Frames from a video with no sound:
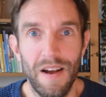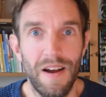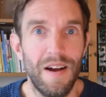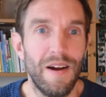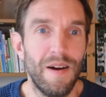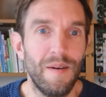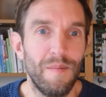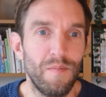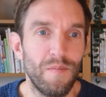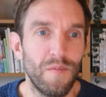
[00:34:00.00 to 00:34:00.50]

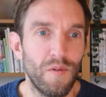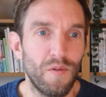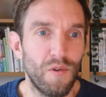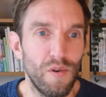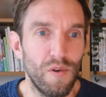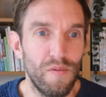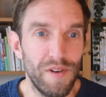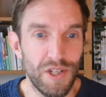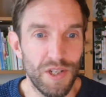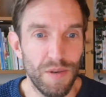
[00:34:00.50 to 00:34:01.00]
um,
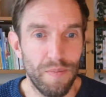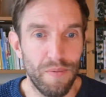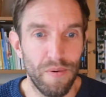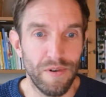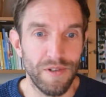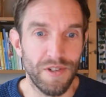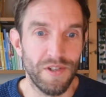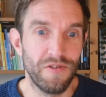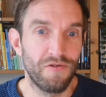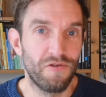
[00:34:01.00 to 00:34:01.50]
Groovy
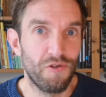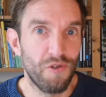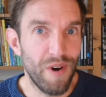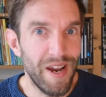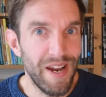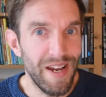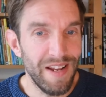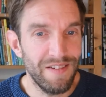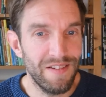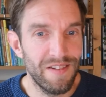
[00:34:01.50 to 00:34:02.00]
supports
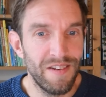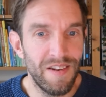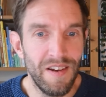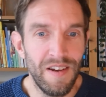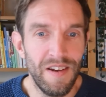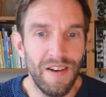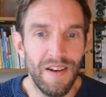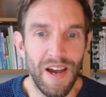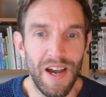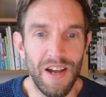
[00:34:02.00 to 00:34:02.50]
traits,
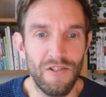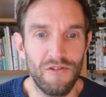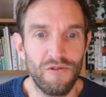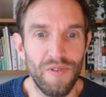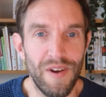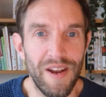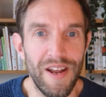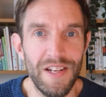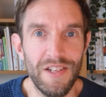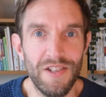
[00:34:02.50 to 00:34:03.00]
and
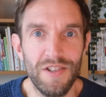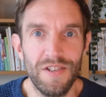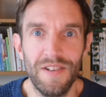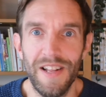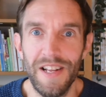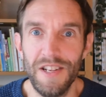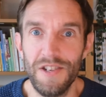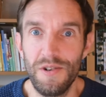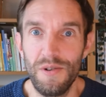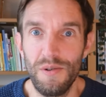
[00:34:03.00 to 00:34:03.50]
traits
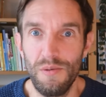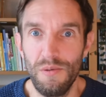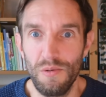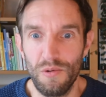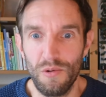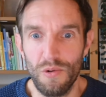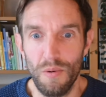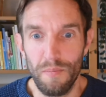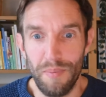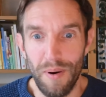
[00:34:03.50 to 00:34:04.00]
let you
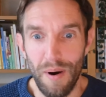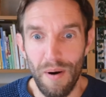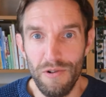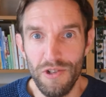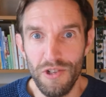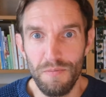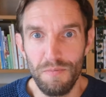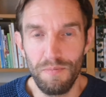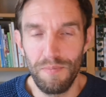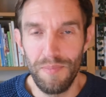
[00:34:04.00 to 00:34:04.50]

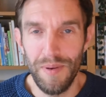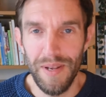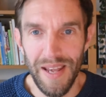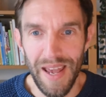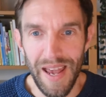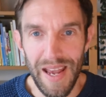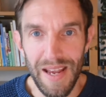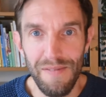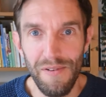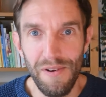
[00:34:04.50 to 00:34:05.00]
compose
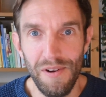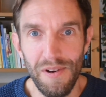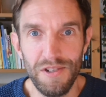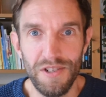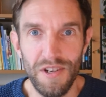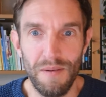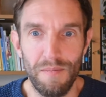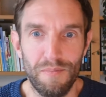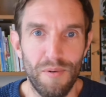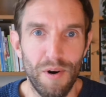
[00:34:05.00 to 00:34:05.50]

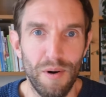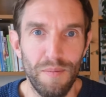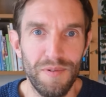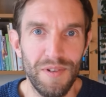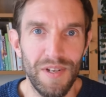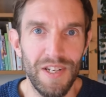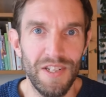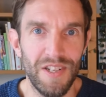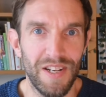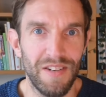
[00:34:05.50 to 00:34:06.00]
behaviors and
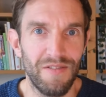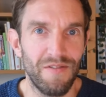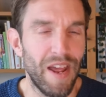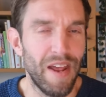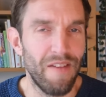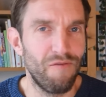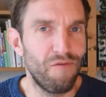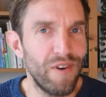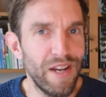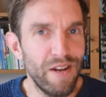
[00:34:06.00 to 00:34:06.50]
properties in,
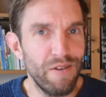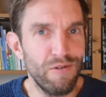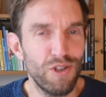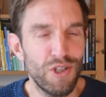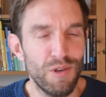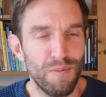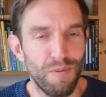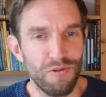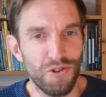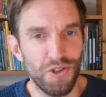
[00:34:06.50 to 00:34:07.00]
in
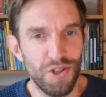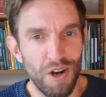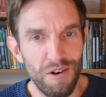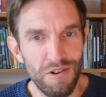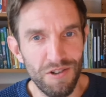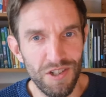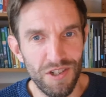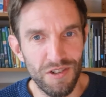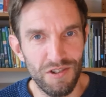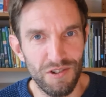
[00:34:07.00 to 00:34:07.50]
reusable
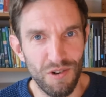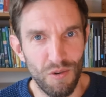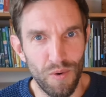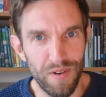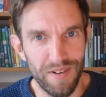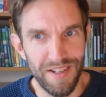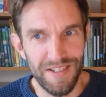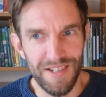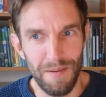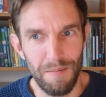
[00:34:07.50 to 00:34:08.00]
chunks. So
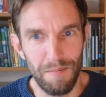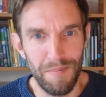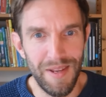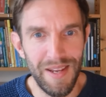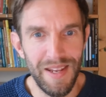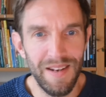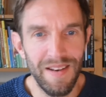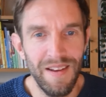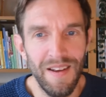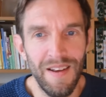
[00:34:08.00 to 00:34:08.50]
what does that
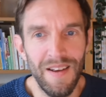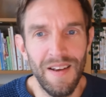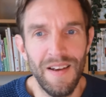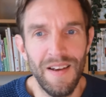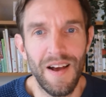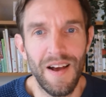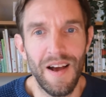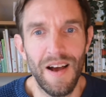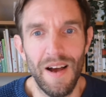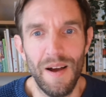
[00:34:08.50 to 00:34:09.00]
mean?
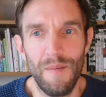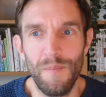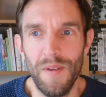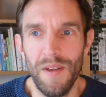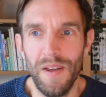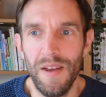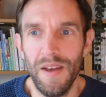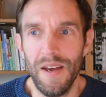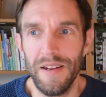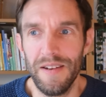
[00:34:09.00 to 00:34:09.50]

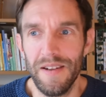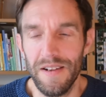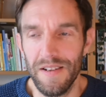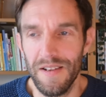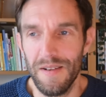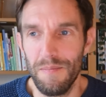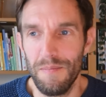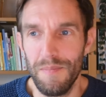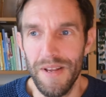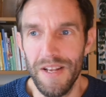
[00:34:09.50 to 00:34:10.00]
Um, and
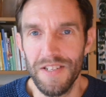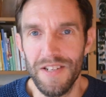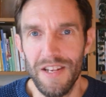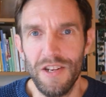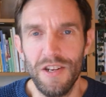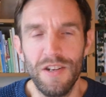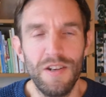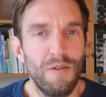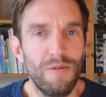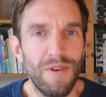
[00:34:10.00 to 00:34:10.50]
that means
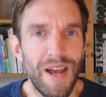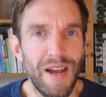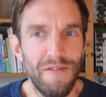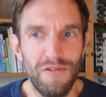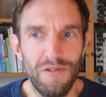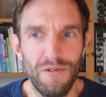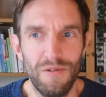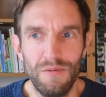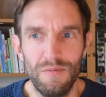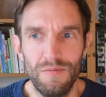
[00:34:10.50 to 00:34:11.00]
that you don't have
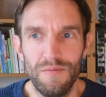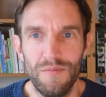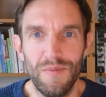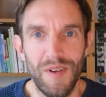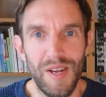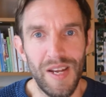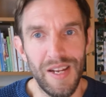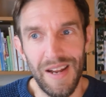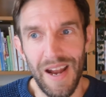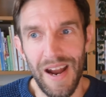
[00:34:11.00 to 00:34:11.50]
to
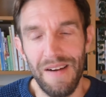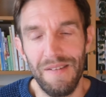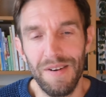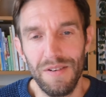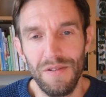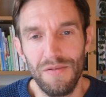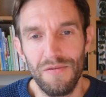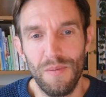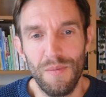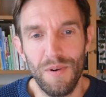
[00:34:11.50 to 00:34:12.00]

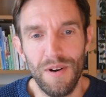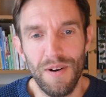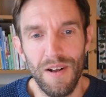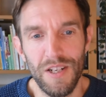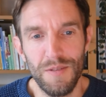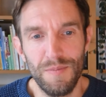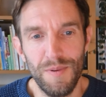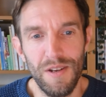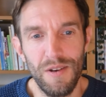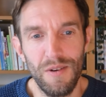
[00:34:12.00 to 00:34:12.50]
inherit from a
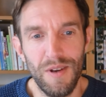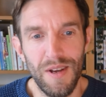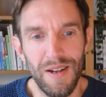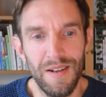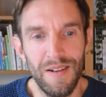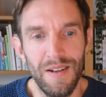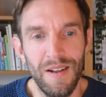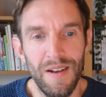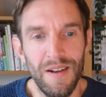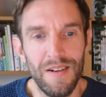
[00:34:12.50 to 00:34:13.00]
class, but you
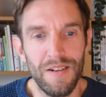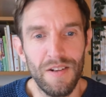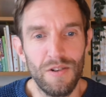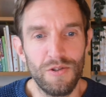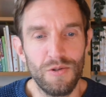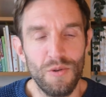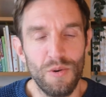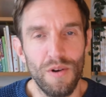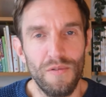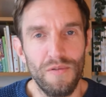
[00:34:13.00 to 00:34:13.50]
can
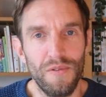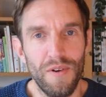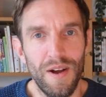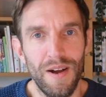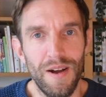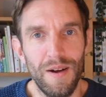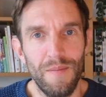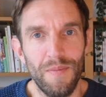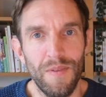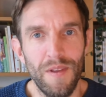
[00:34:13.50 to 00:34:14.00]
sort of
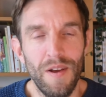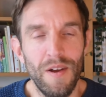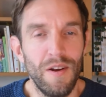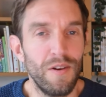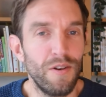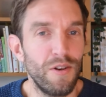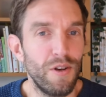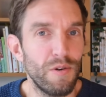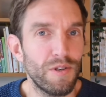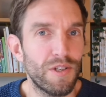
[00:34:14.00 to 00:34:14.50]
um,
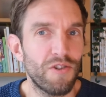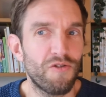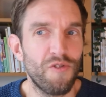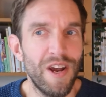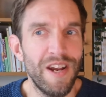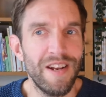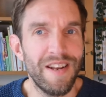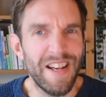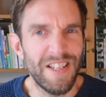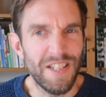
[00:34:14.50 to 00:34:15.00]
use a
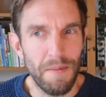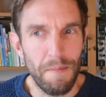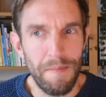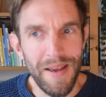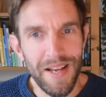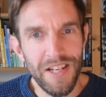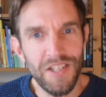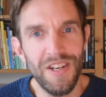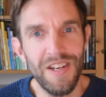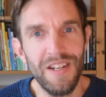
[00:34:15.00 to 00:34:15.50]
trait as a
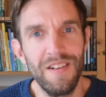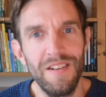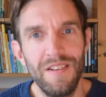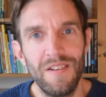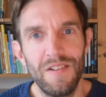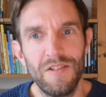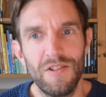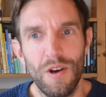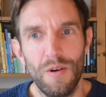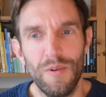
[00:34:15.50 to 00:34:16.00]
mix-in.
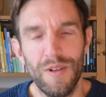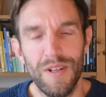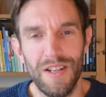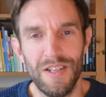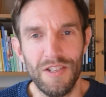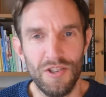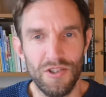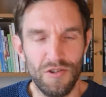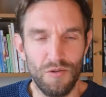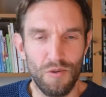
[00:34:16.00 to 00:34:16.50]
So it
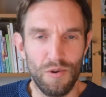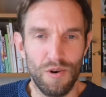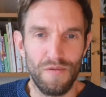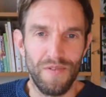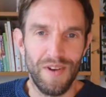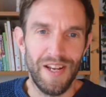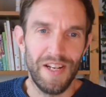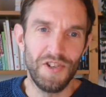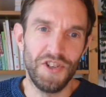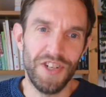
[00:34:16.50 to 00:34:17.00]
is sort of
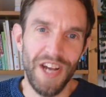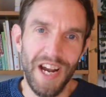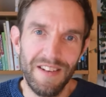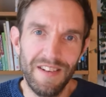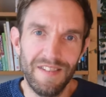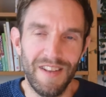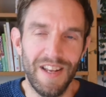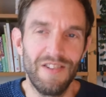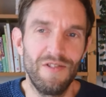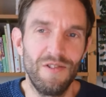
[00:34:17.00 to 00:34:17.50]

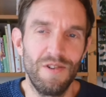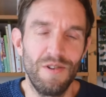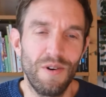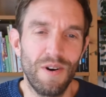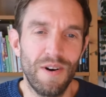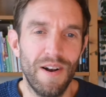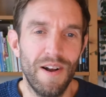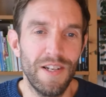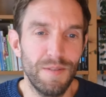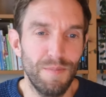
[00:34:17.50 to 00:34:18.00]
injected into
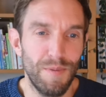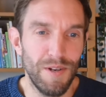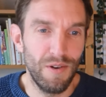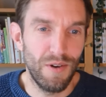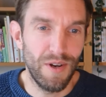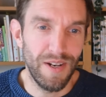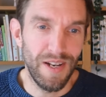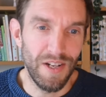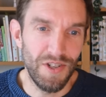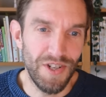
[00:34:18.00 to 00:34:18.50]
your class, but you
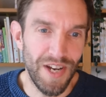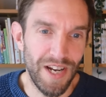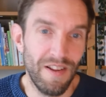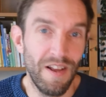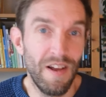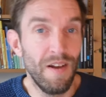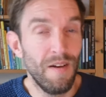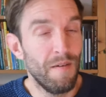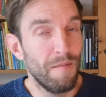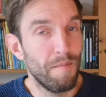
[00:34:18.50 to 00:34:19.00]
can
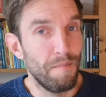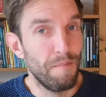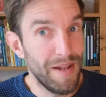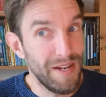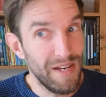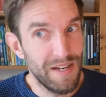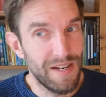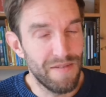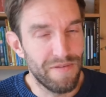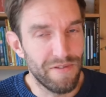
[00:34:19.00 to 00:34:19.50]
inject
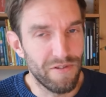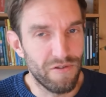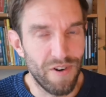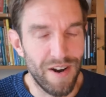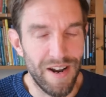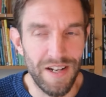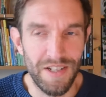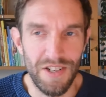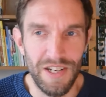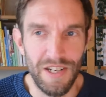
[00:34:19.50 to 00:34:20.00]
many different
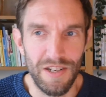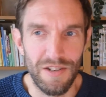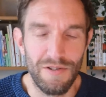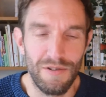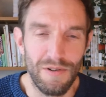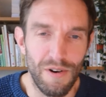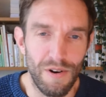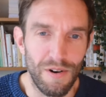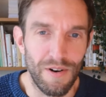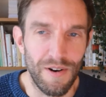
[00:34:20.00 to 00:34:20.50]
traits
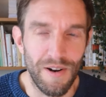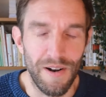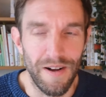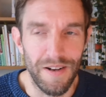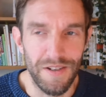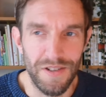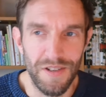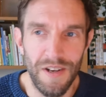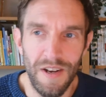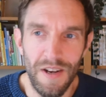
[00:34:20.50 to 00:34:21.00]
into your
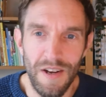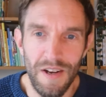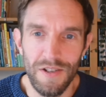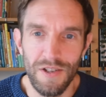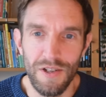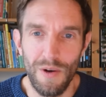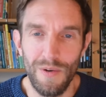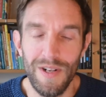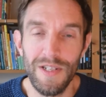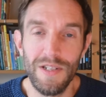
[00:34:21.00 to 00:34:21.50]
class.
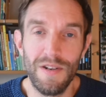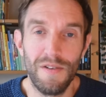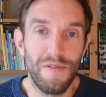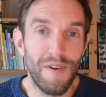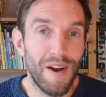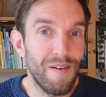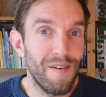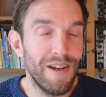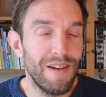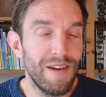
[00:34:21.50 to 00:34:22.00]
So it is a
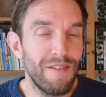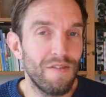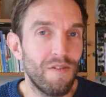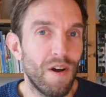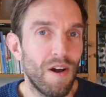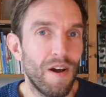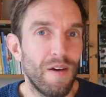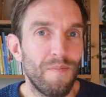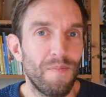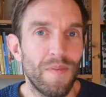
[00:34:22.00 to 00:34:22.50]
very
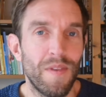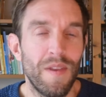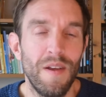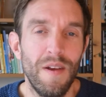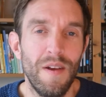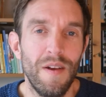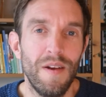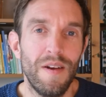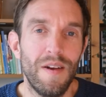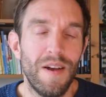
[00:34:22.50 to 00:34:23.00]
um,
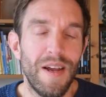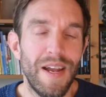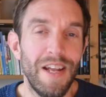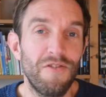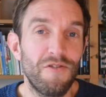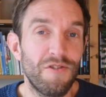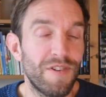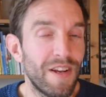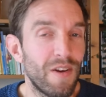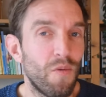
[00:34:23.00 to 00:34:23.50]

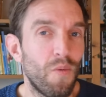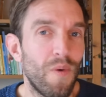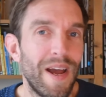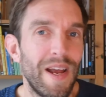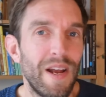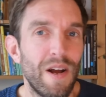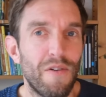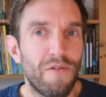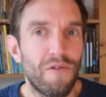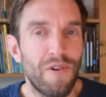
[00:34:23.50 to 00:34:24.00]
interesting
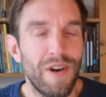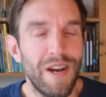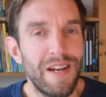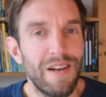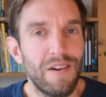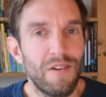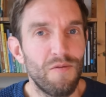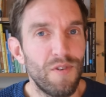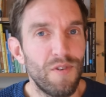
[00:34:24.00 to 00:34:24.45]
way of creating